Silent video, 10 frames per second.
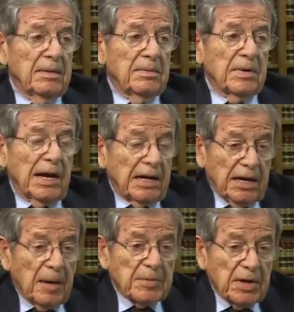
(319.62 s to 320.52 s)
when I got
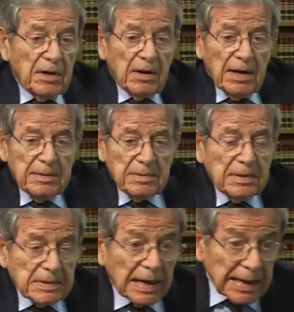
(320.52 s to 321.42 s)
up there, I
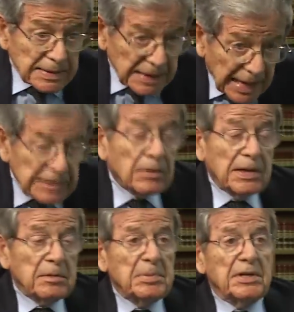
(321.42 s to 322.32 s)
had that
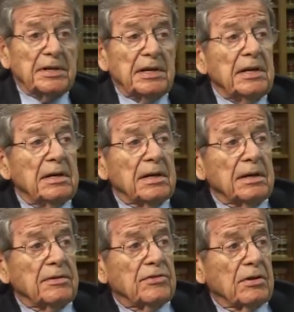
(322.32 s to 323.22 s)
credibility,
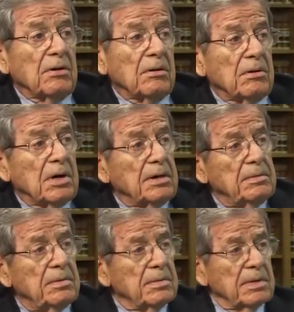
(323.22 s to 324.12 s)
and so
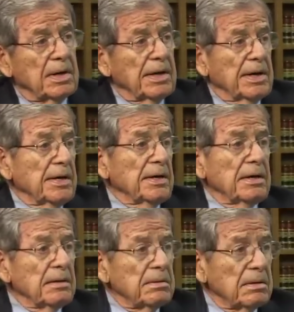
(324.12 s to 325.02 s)
uh, I
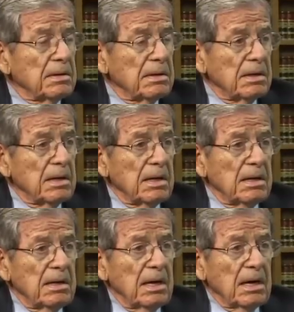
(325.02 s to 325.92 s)
uh,
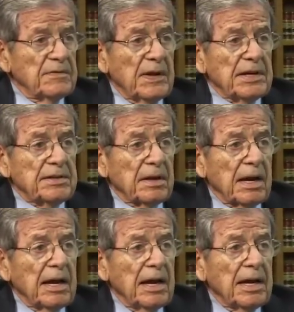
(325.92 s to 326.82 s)
I fell into
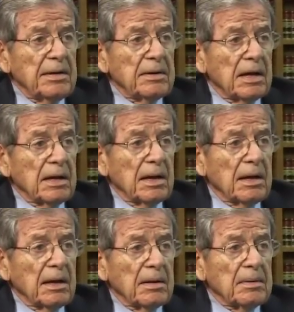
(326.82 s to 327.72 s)
line
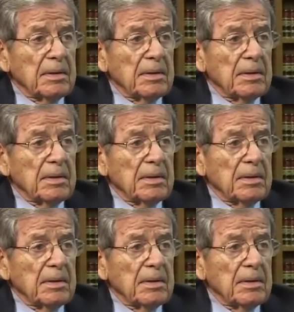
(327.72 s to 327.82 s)
uh,